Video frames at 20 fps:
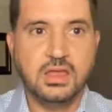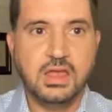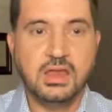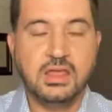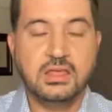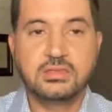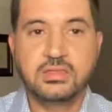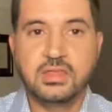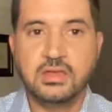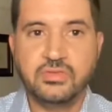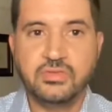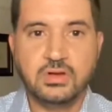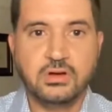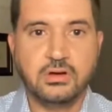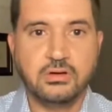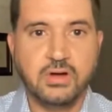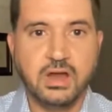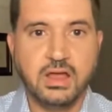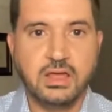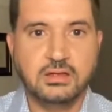is
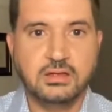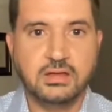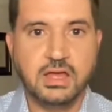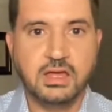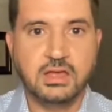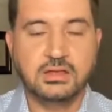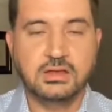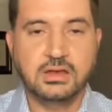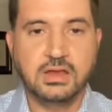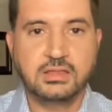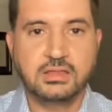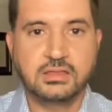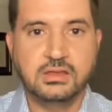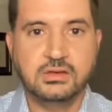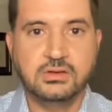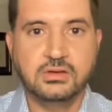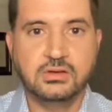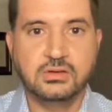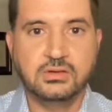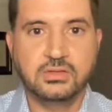difficult, right?
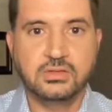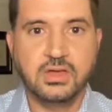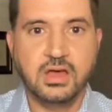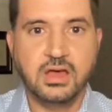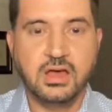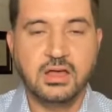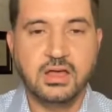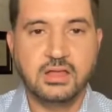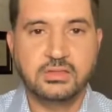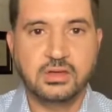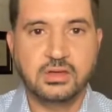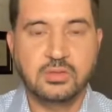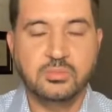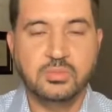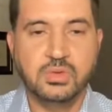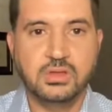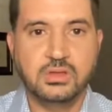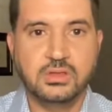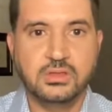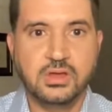Latinos,
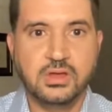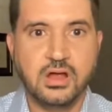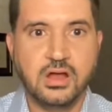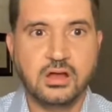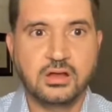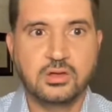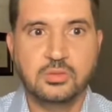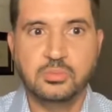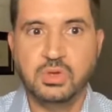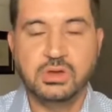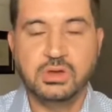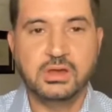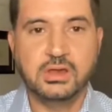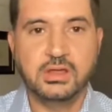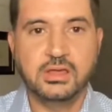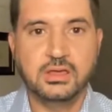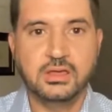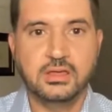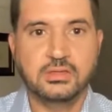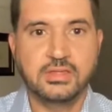our
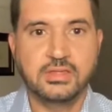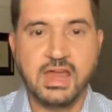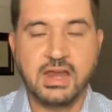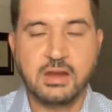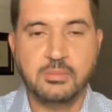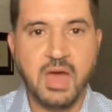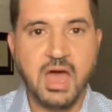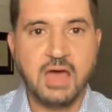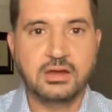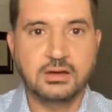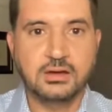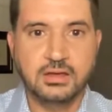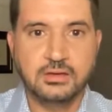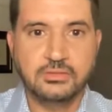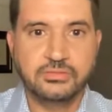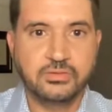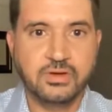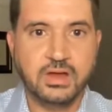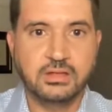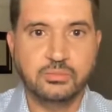community is not a
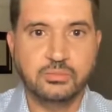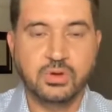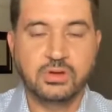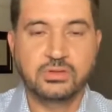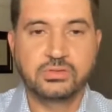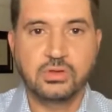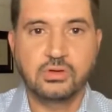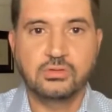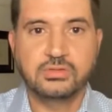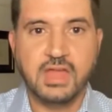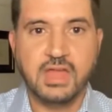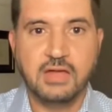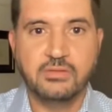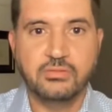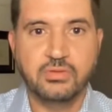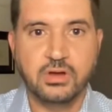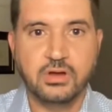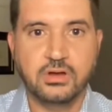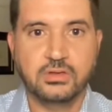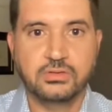monolith, right? We're so
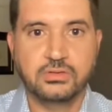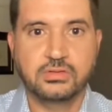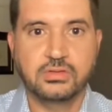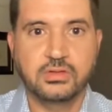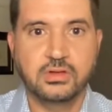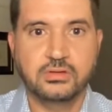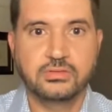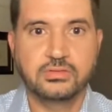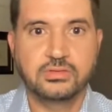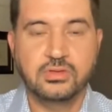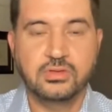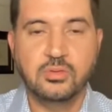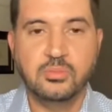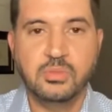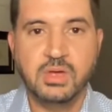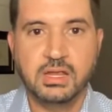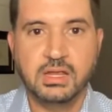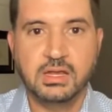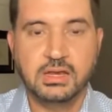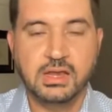diverse. There's so
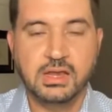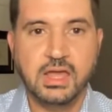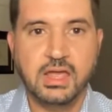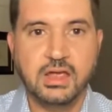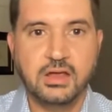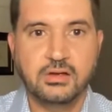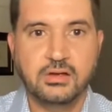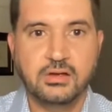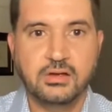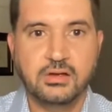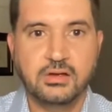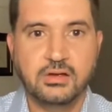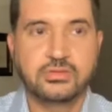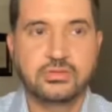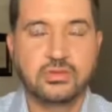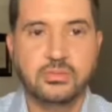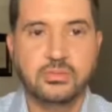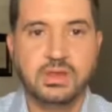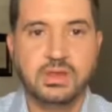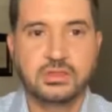many layers. There's
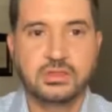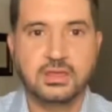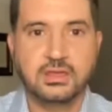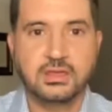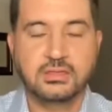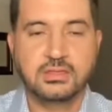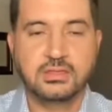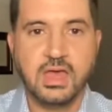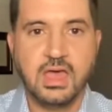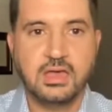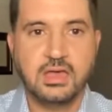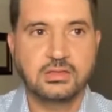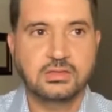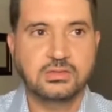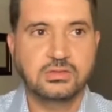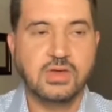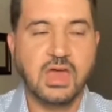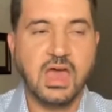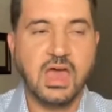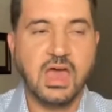so many things that
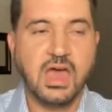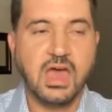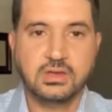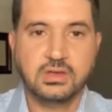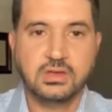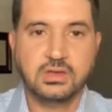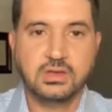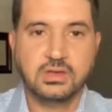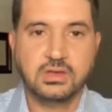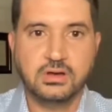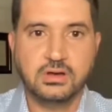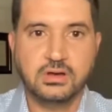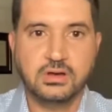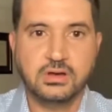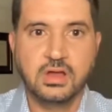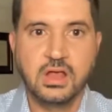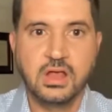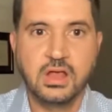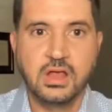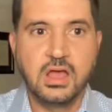you have to consider,
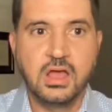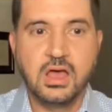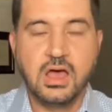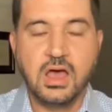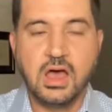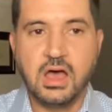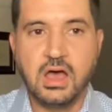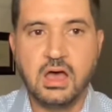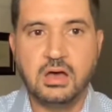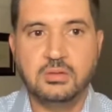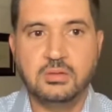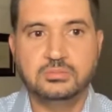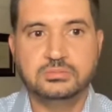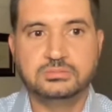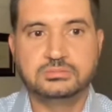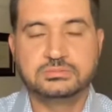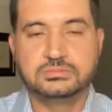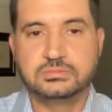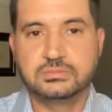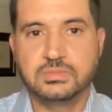
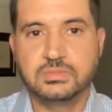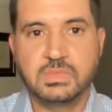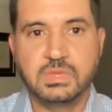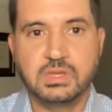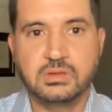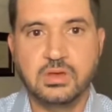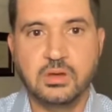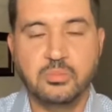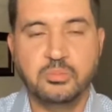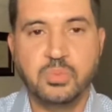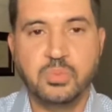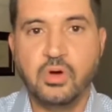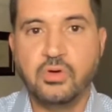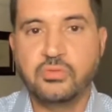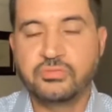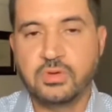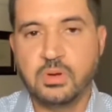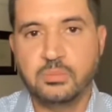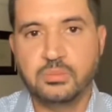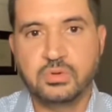both
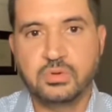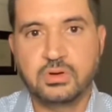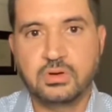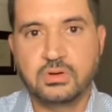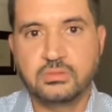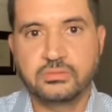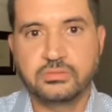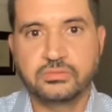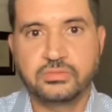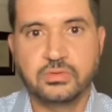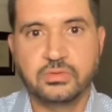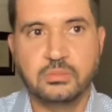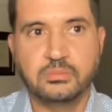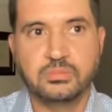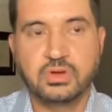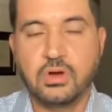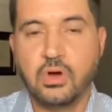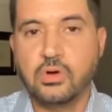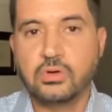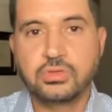from
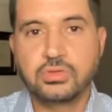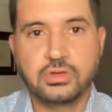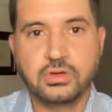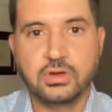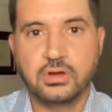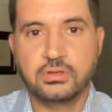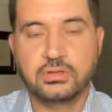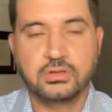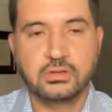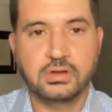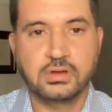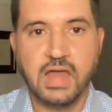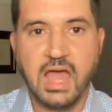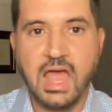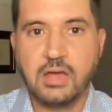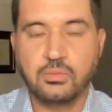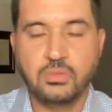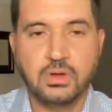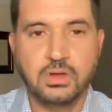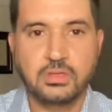culture to
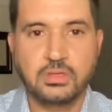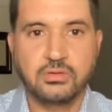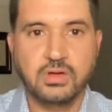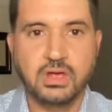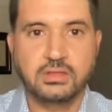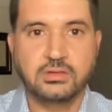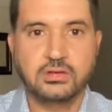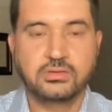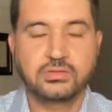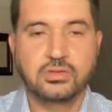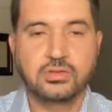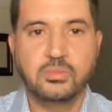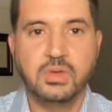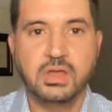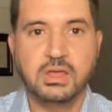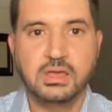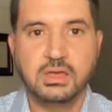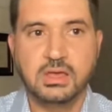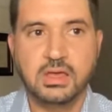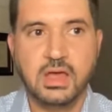language, right? There's so
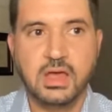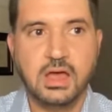many